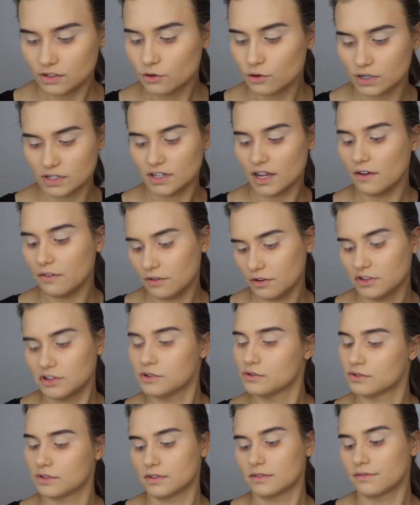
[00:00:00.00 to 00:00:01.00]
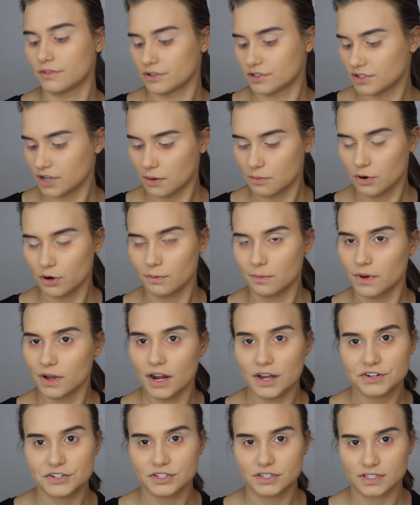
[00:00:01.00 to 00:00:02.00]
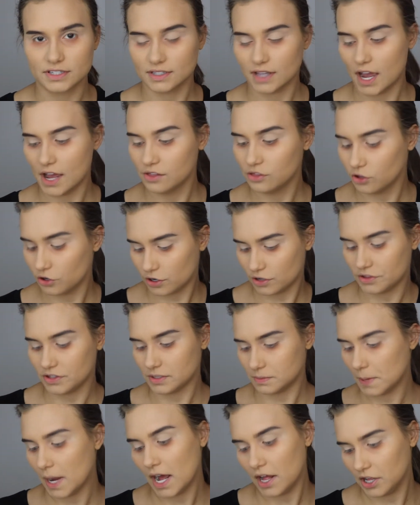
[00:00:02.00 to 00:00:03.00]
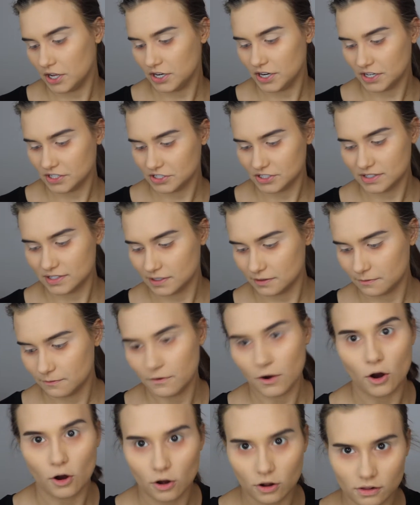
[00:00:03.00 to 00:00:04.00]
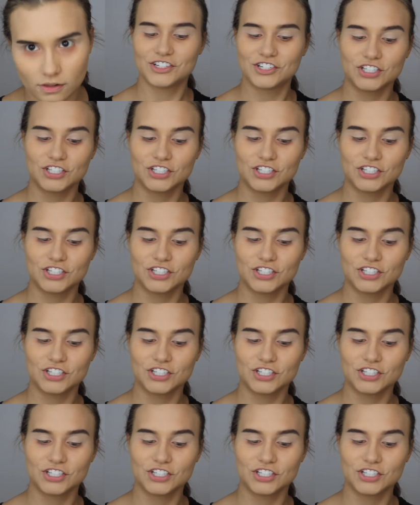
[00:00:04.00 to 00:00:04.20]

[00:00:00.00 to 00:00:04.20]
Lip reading: You could definitely use this for summer, but I look at this palette and I just see fall.